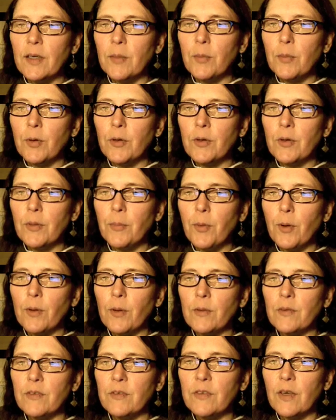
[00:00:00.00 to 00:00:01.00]
book that
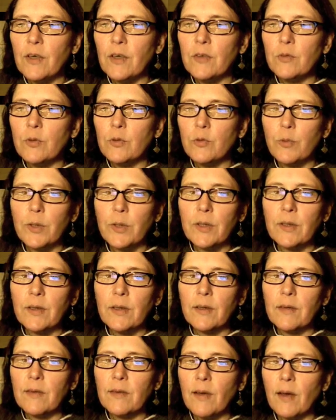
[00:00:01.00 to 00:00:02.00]
Barton cites was written at
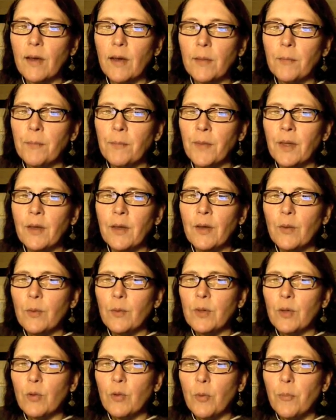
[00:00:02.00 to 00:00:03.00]
a time
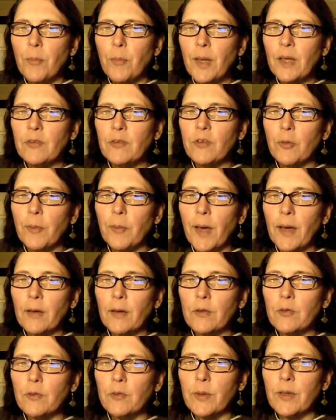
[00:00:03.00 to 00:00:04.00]
when there were major
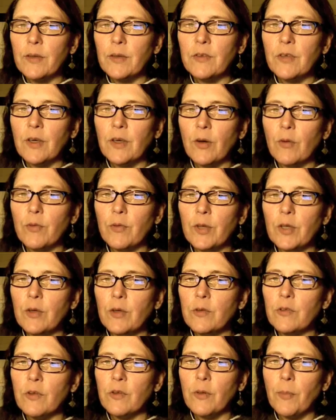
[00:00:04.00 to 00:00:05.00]
battles raging over the
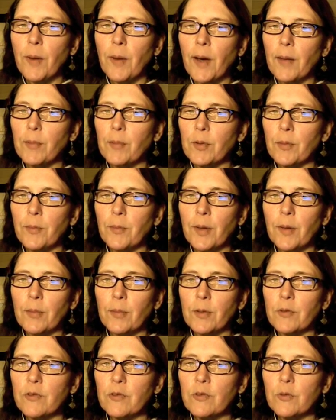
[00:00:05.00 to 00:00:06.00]
use of the Bible in
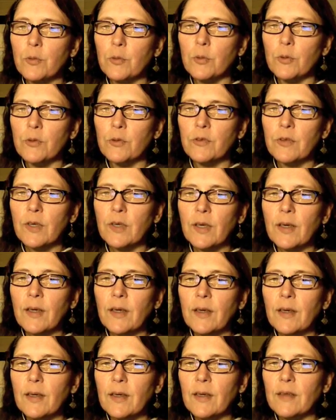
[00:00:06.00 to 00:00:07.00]
public schools.
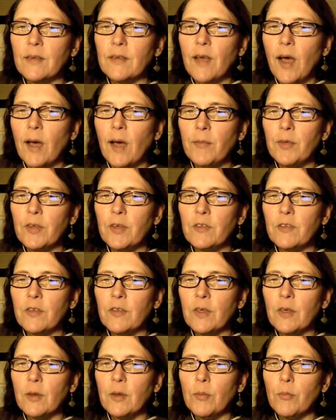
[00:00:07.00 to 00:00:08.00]
And it's
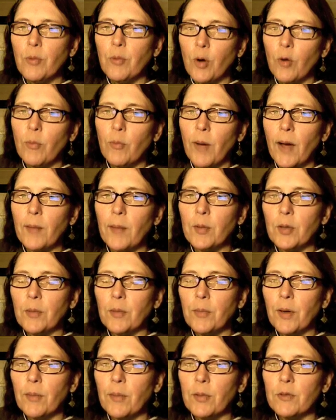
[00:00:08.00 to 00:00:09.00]
obviously pro-Bible in
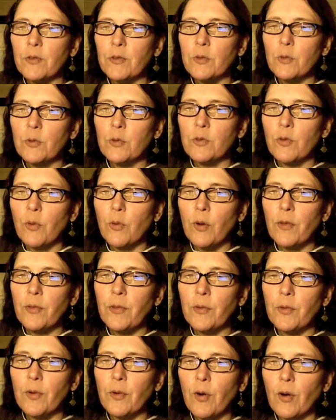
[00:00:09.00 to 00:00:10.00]
public schools
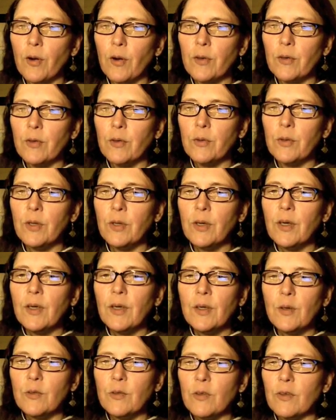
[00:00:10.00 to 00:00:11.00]
author argued,
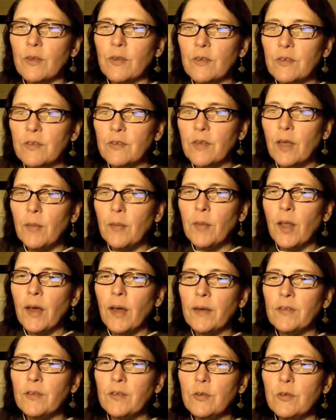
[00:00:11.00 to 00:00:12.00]
using the same
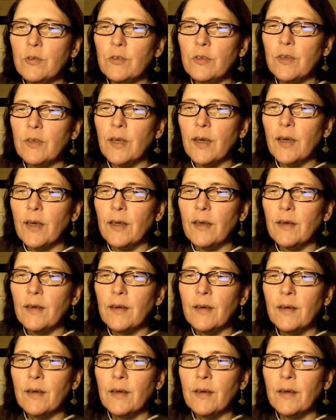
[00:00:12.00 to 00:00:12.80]
lies used today,